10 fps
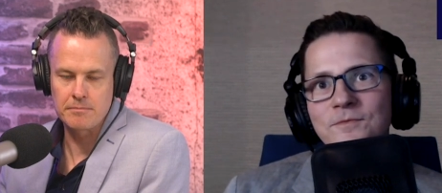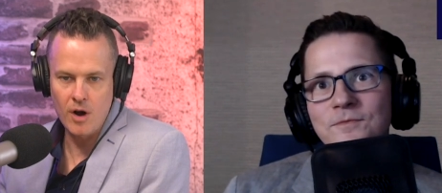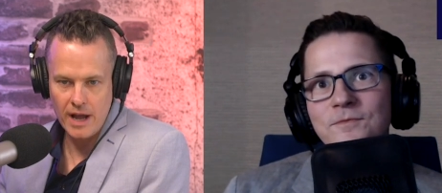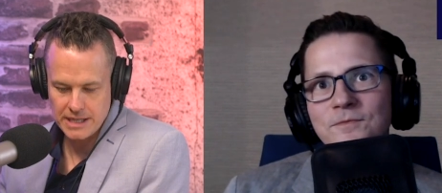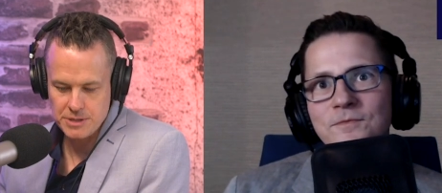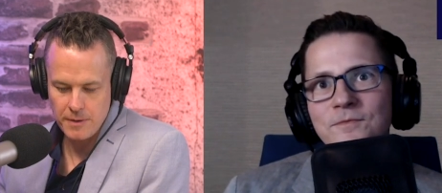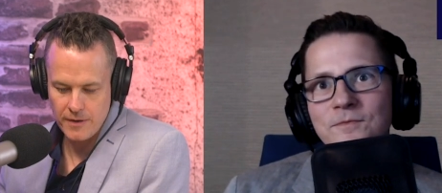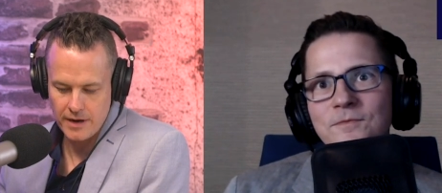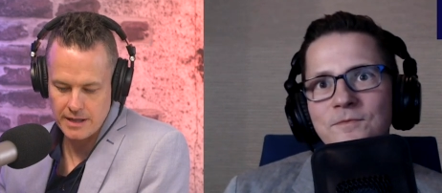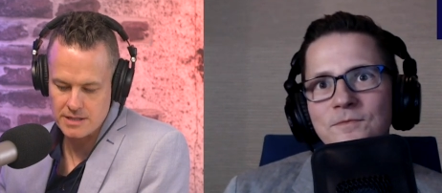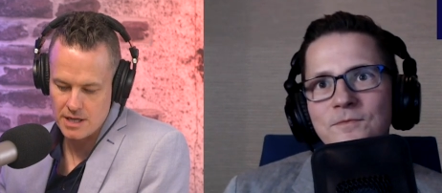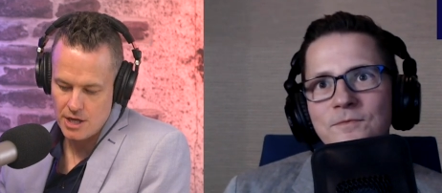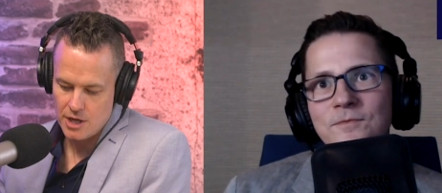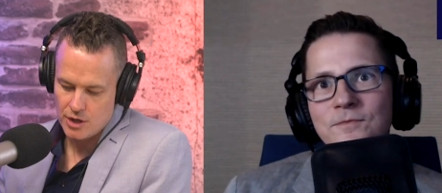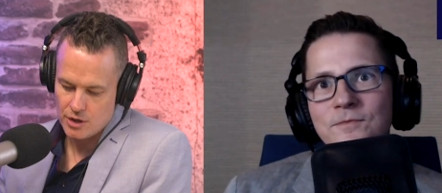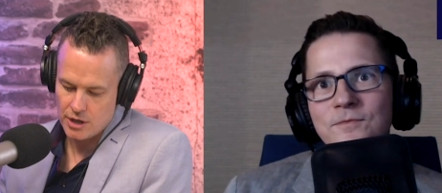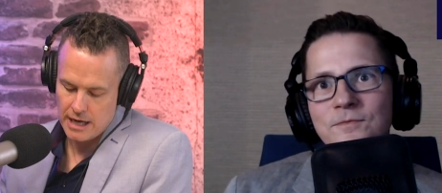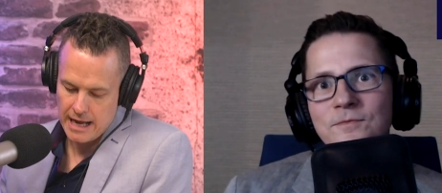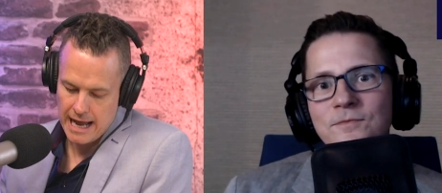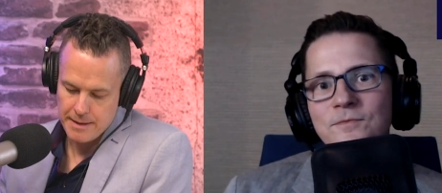Speaker 1: my experience,
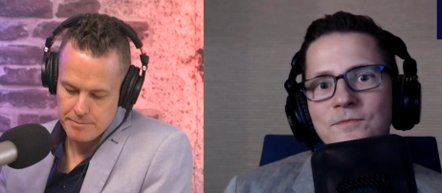uh, a